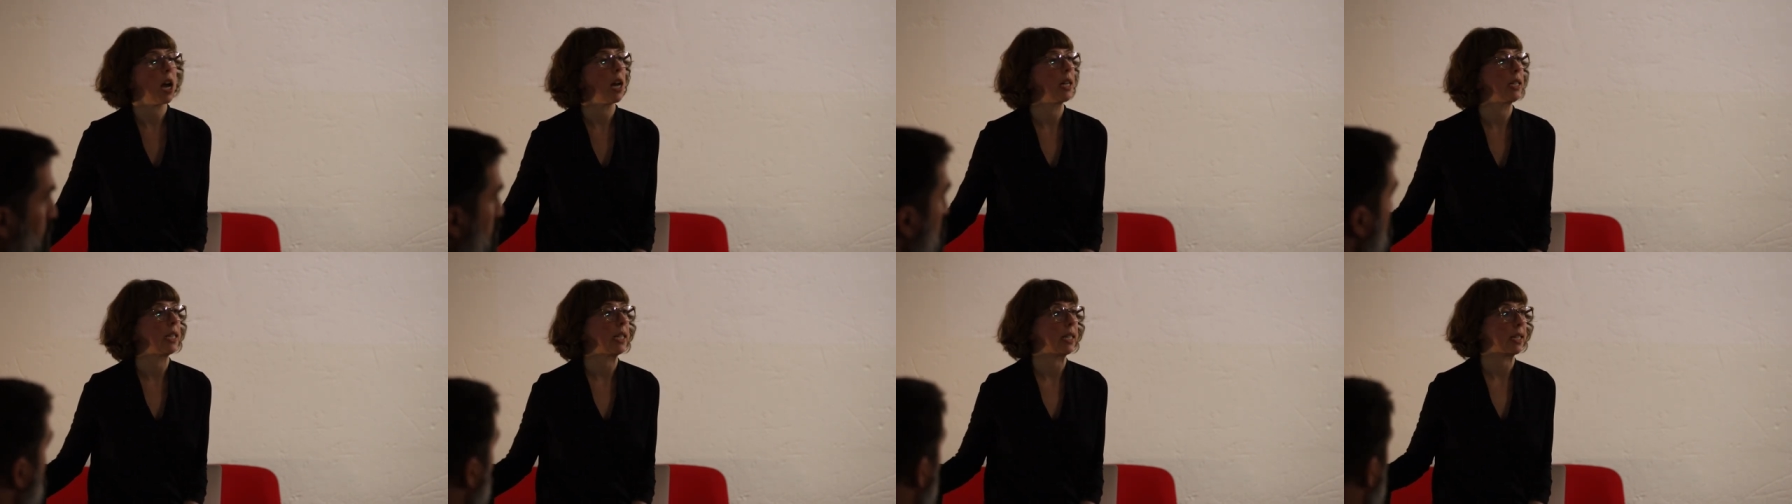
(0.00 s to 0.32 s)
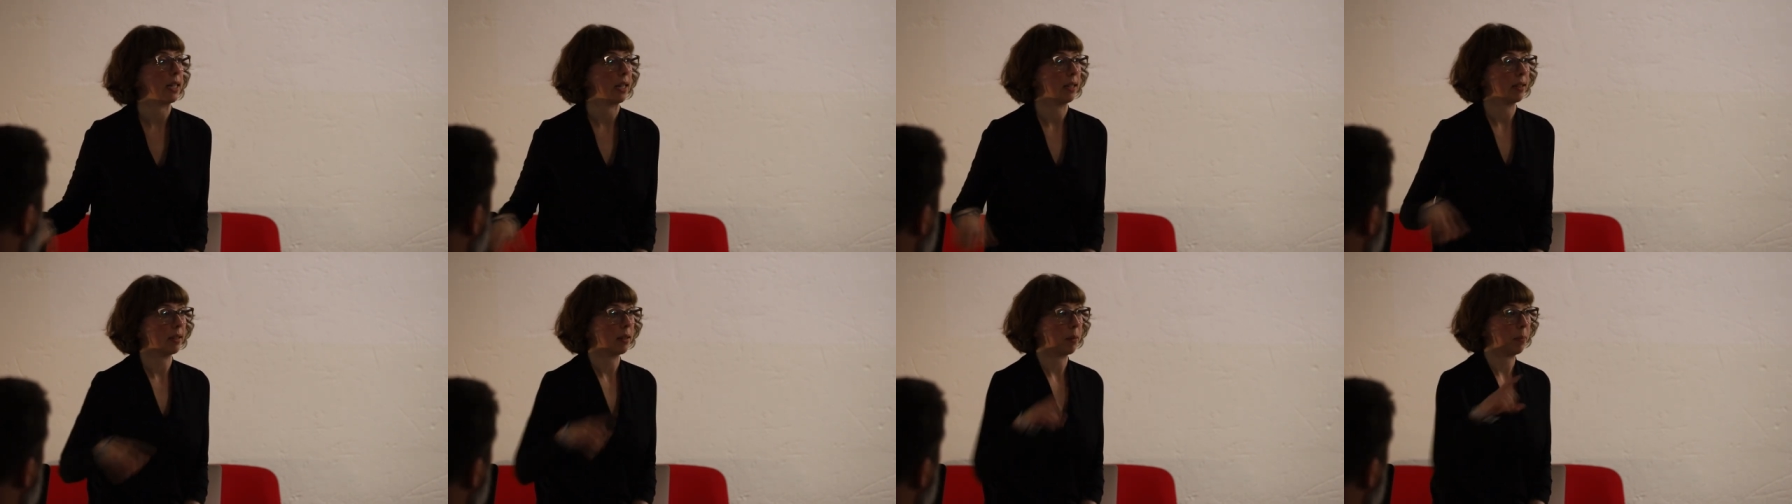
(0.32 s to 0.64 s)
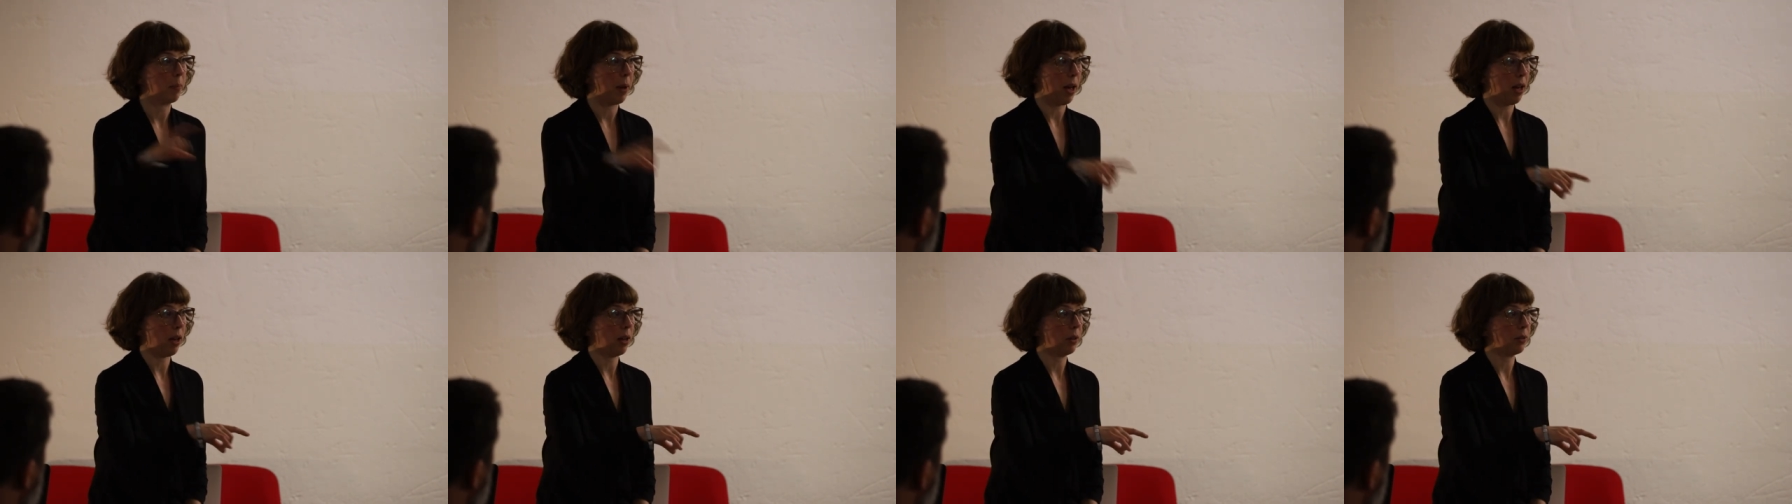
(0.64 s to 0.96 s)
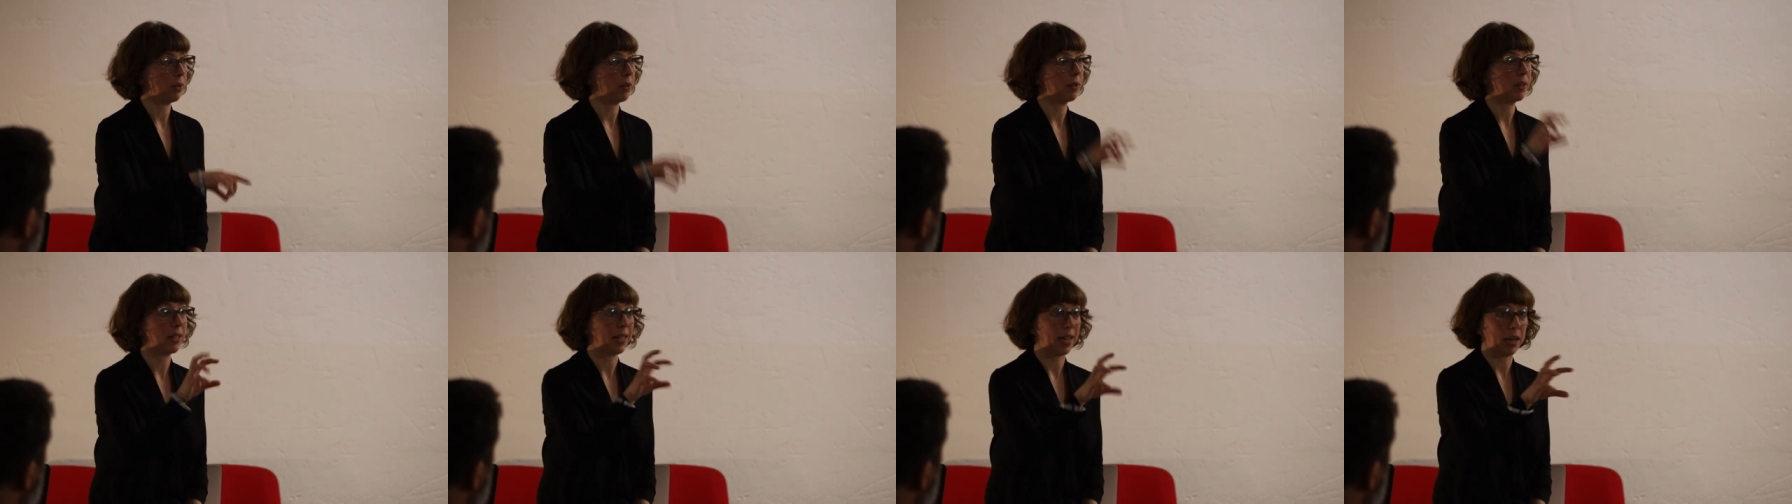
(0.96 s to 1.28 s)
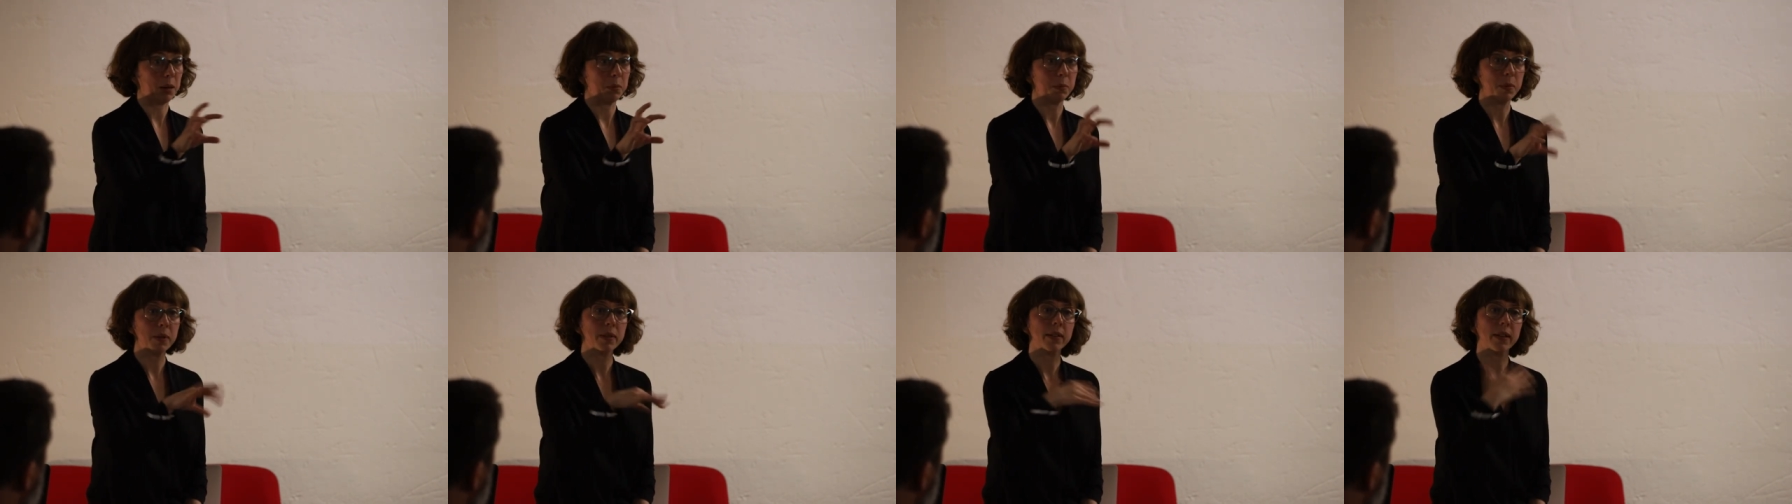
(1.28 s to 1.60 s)
uh, details about
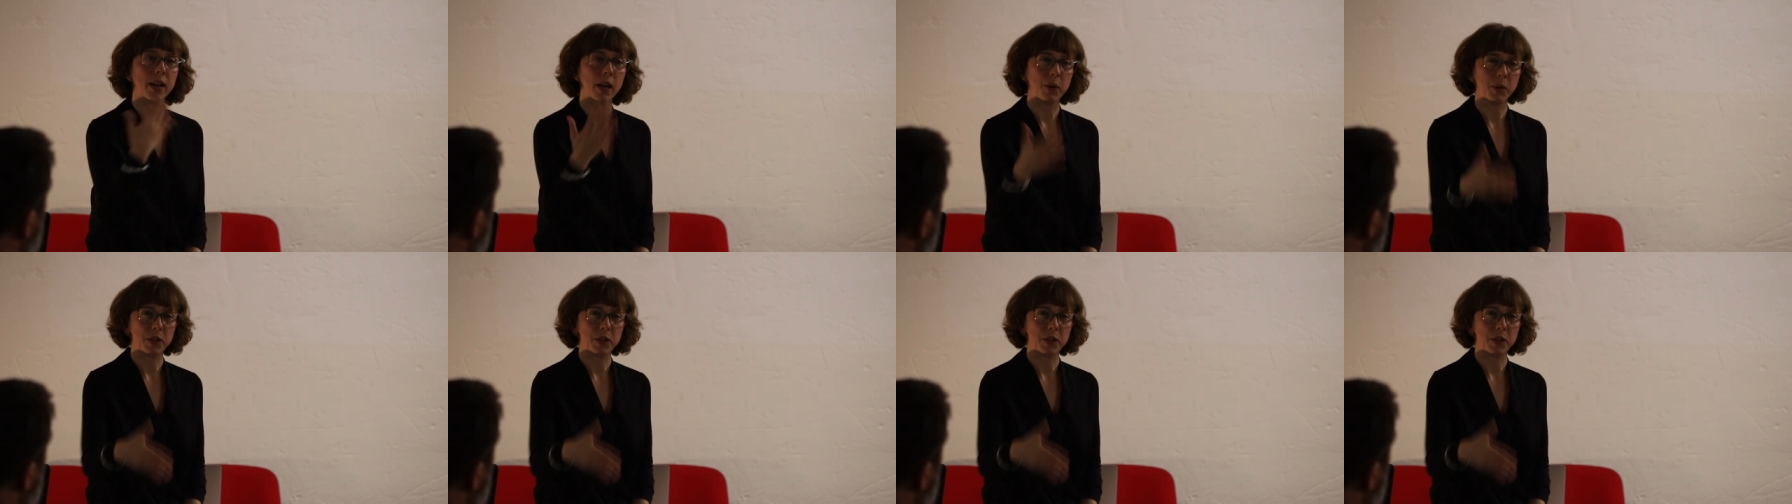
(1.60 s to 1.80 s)
campus,